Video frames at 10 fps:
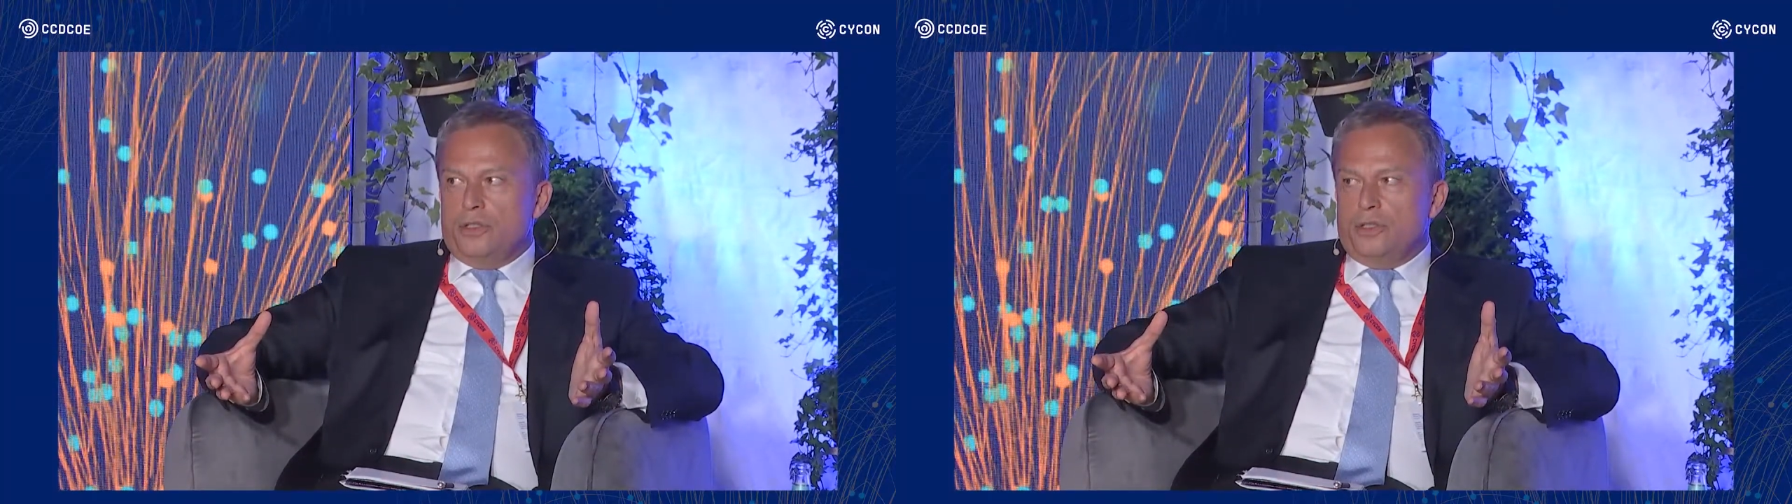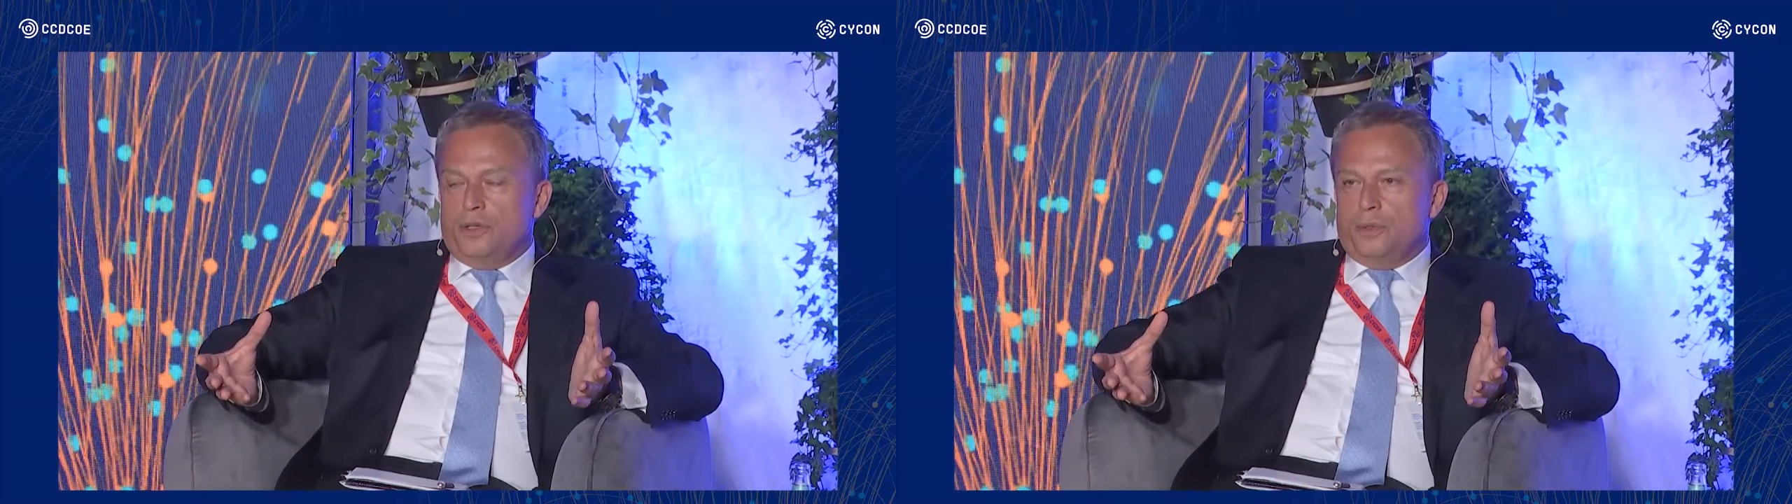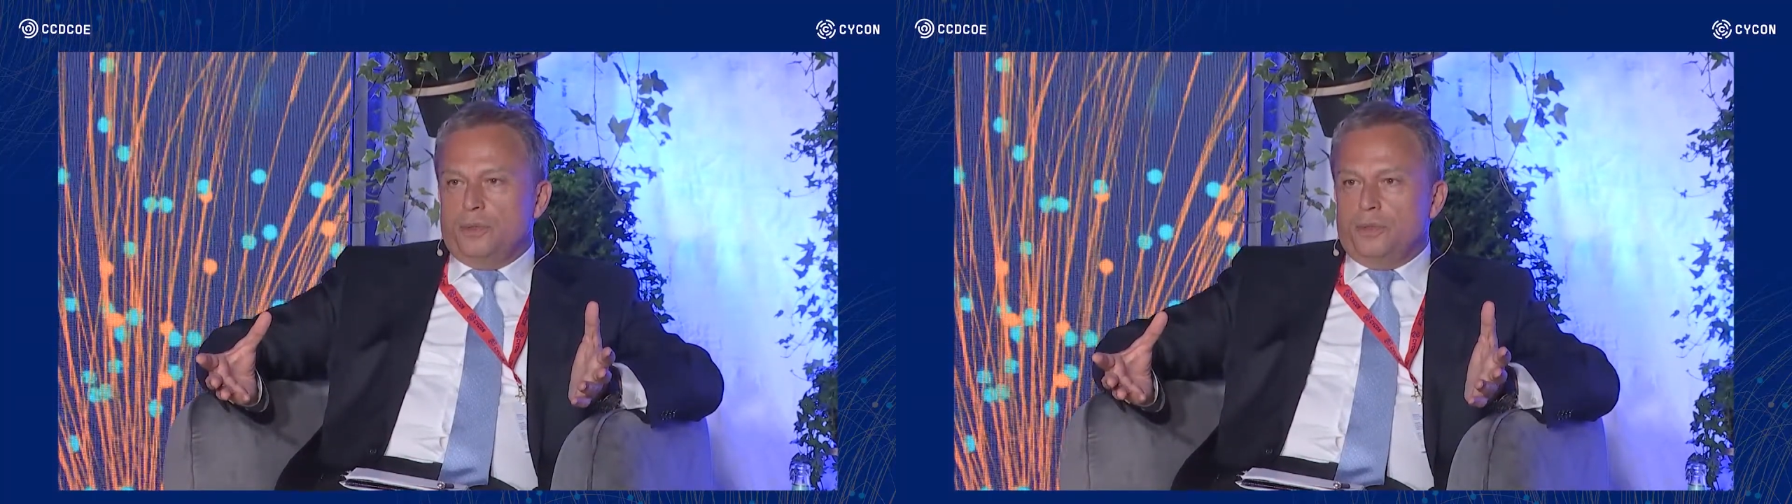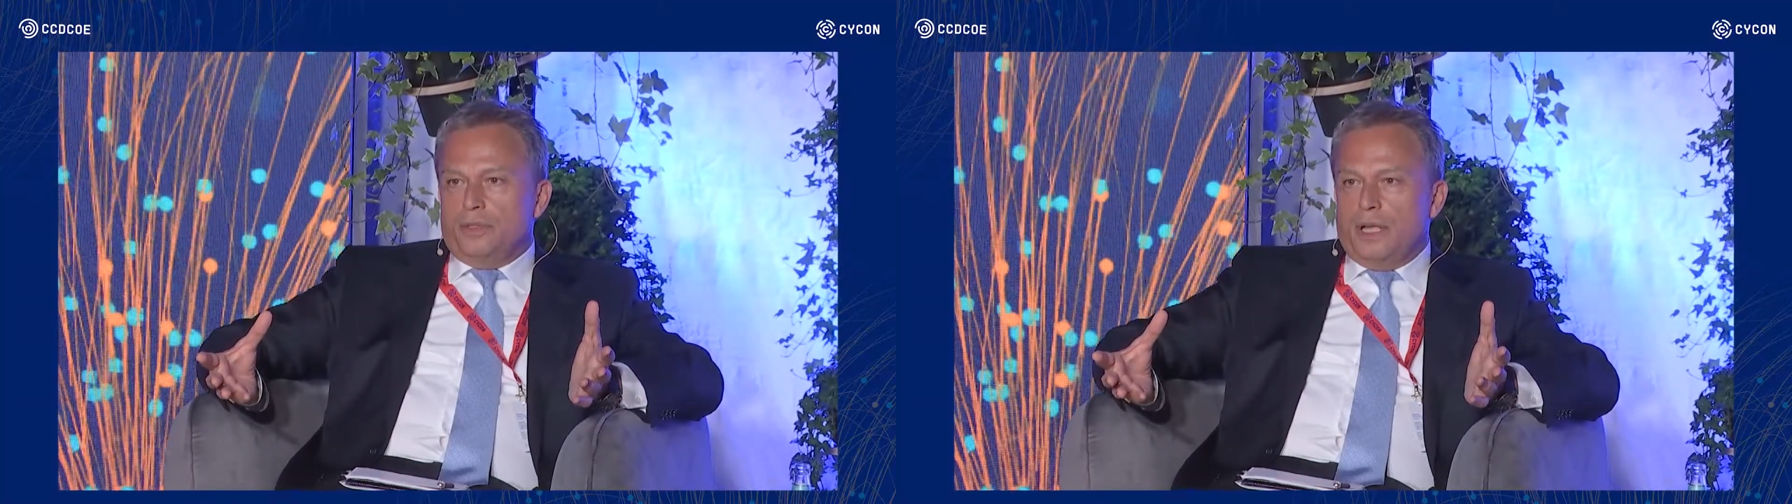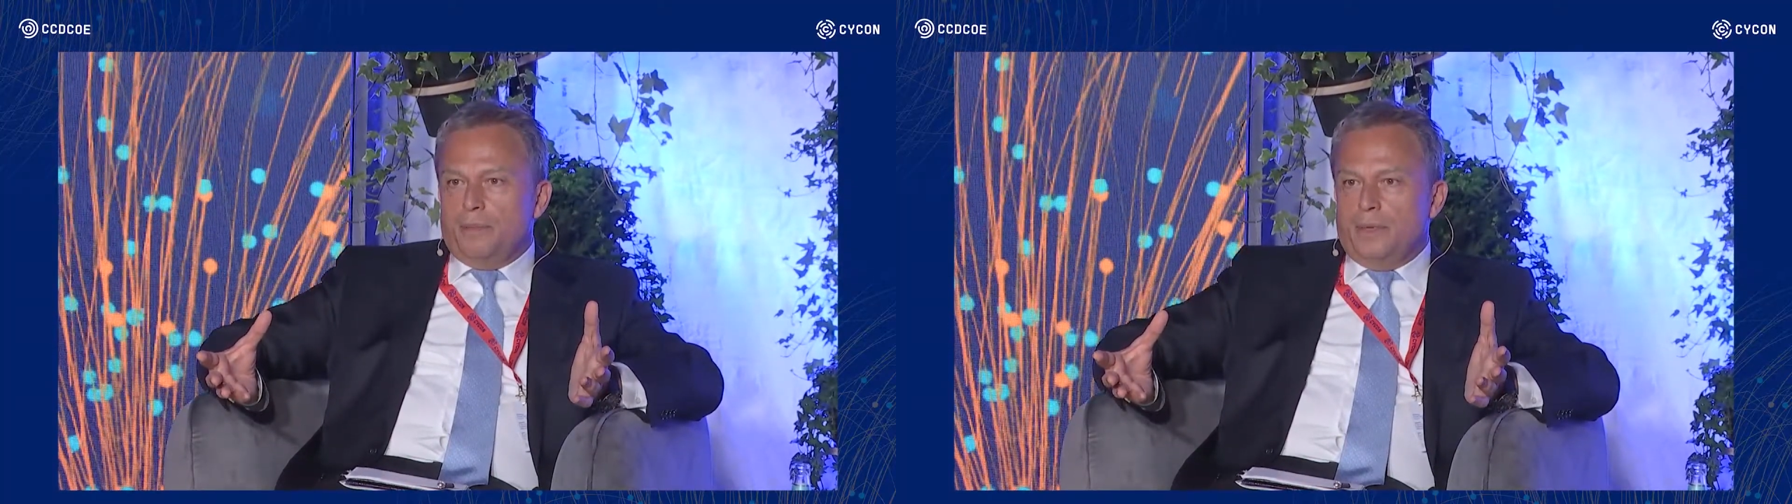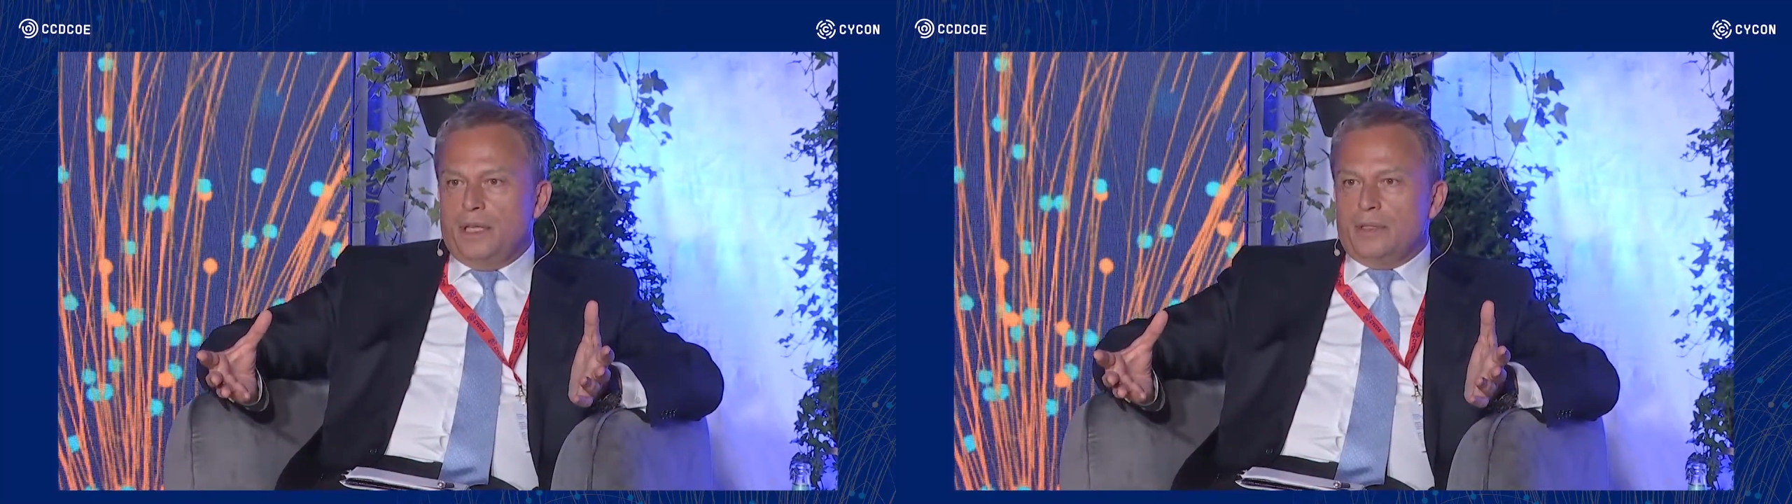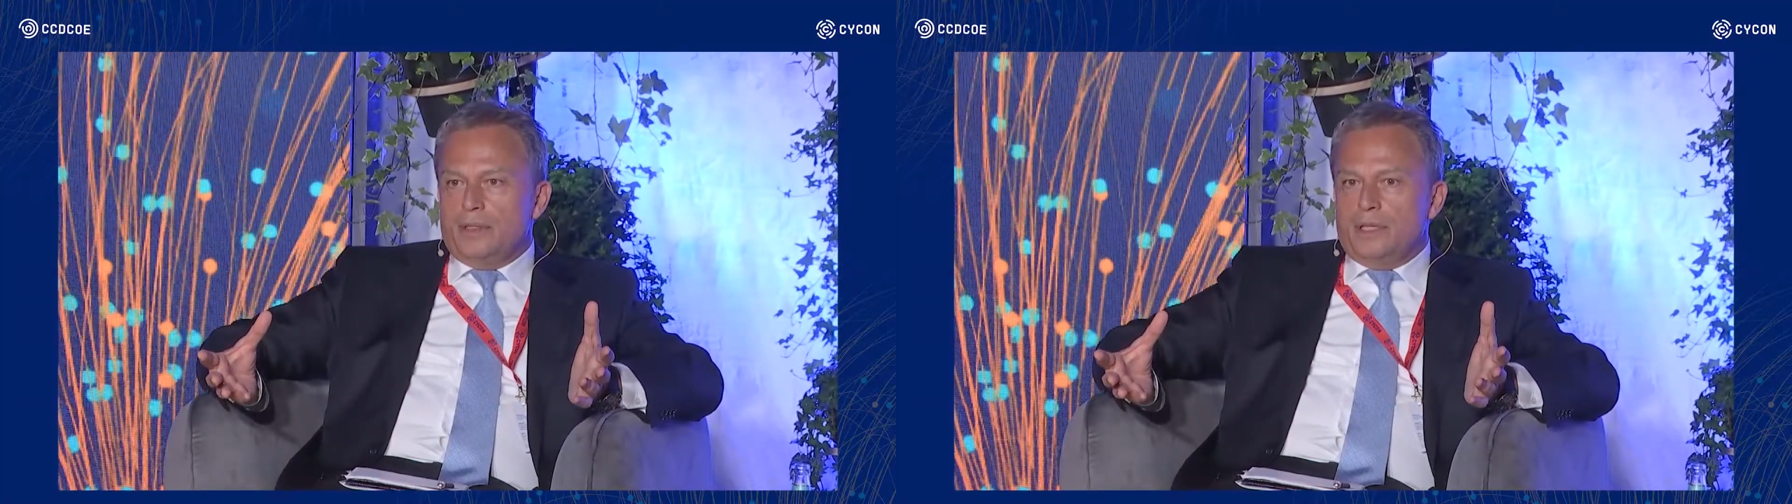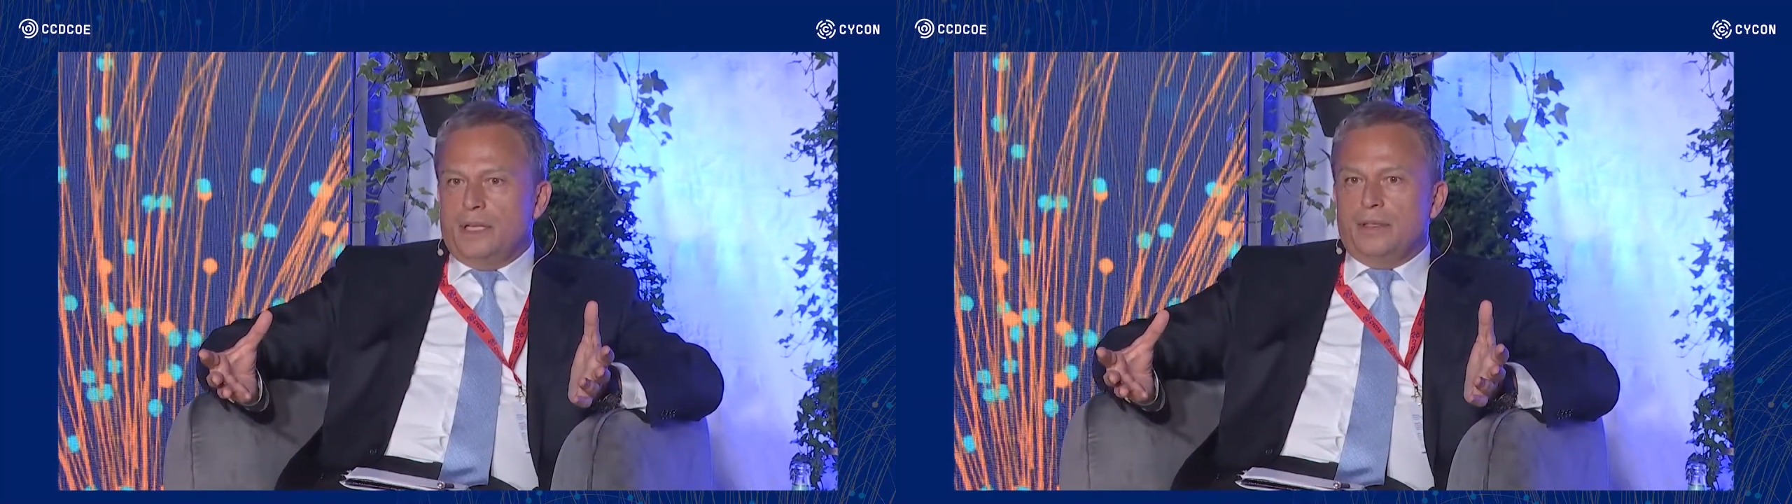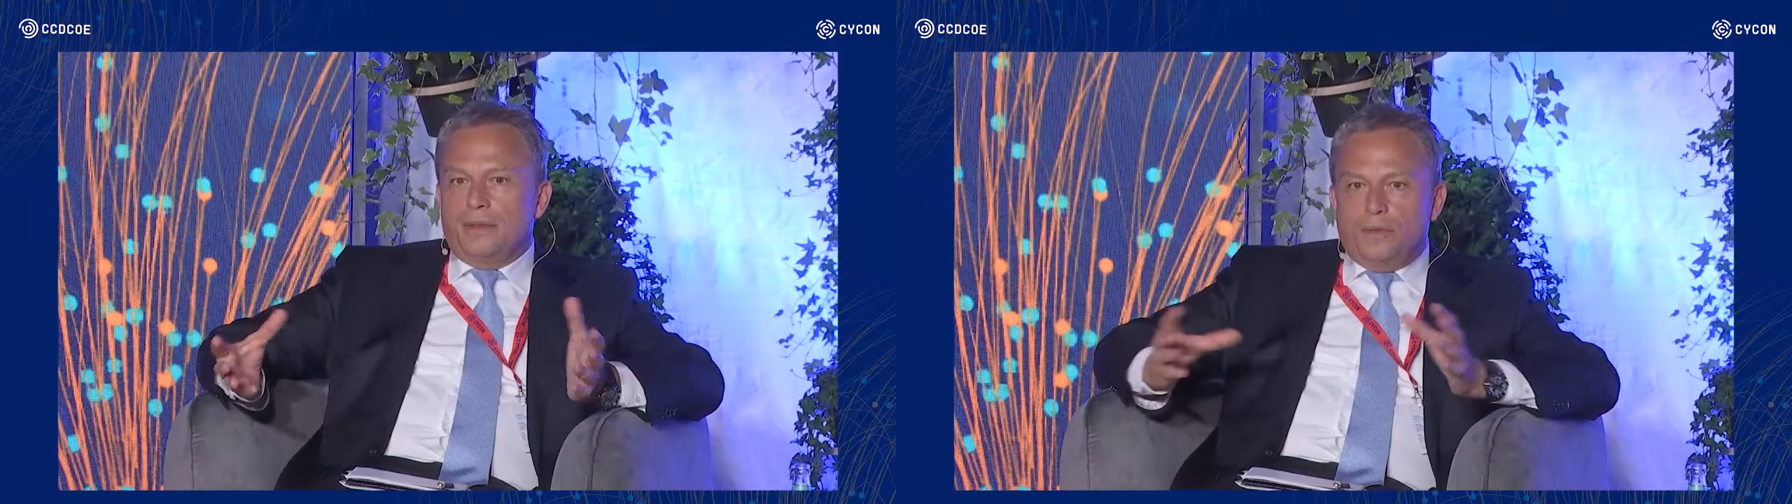so that means that